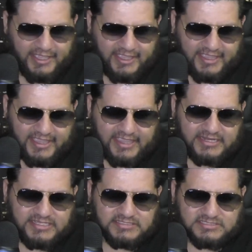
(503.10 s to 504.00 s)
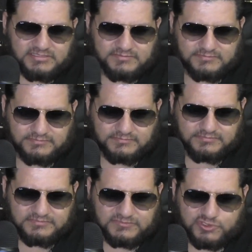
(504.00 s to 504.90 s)
It is
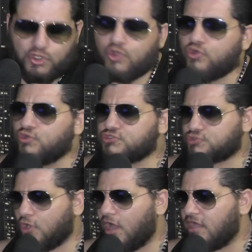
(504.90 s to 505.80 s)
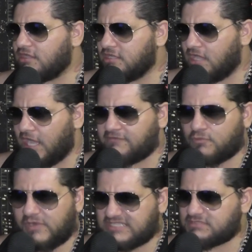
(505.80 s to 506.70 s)
too strong of a
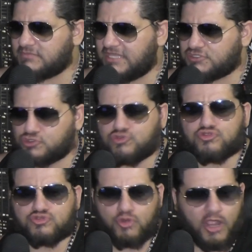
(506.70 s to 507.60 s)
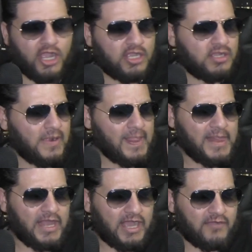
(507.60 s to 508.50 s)
resume, too strong
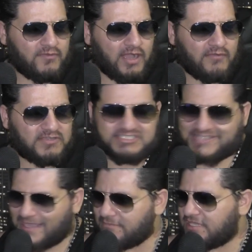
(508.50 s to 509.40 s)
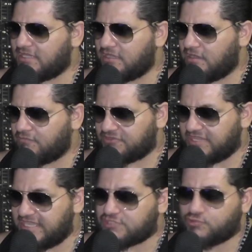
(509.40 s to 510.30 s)
of a statement with
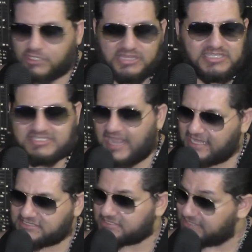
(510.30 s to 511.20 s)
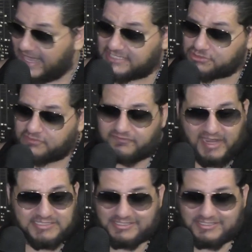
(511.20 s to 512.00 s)
each one of these guys' last 3 fights.